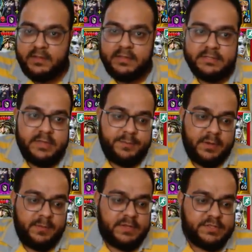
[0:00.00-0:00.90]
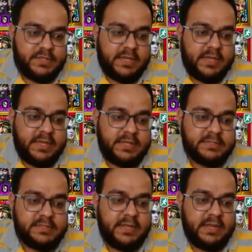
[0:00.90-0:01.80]
Septimus
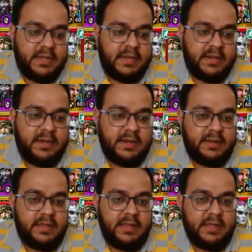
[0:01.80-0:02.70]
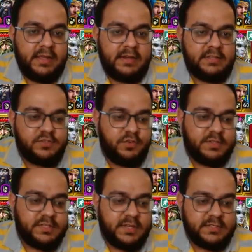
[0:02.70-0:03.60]
is in a Destroy
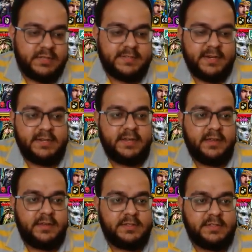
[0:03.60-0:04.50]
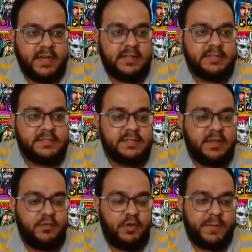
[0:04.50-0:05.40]
set, as I said. Giant's
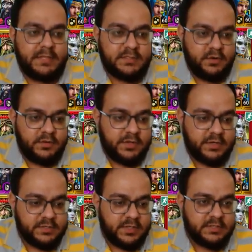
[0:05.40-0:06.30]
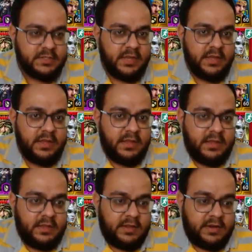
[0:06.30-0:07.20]
War Master on the tier 6.
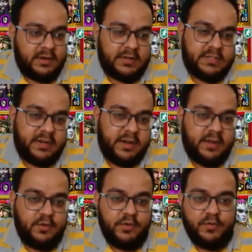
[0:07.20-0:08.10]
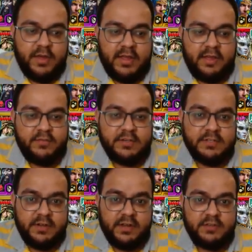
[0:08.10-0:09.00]
Crushing Run, I don't know why I have
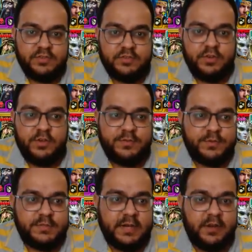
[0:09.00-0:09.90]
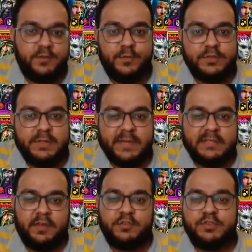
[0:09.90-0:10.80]
Crushing Run. I should switch that out, mostly
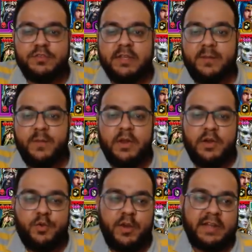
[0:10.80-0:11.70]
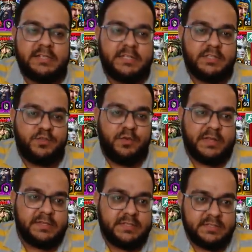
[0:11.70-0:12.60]
because I was using him to hit just
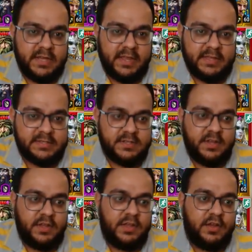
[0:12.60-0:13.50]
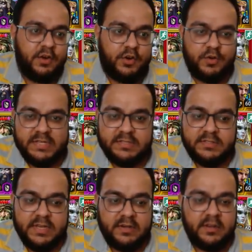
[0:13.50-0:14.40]
once, I guess, or
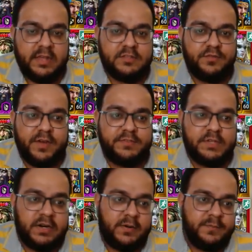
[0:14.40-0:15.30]
twice in the case of 5-star.